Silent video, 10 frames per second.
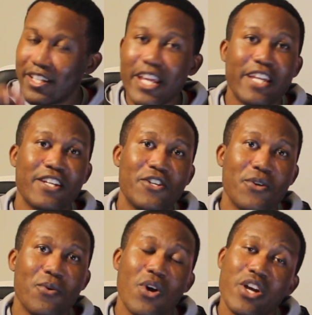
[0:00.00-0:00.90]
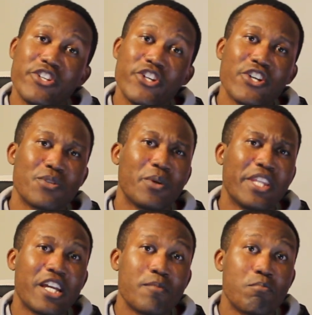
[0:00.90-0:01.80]
they can do just what
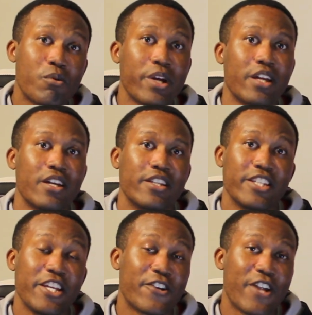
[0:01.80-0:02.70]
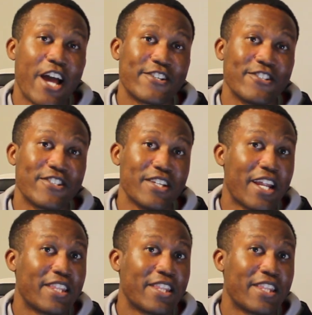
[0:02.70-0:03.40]
they can bring to the international scene.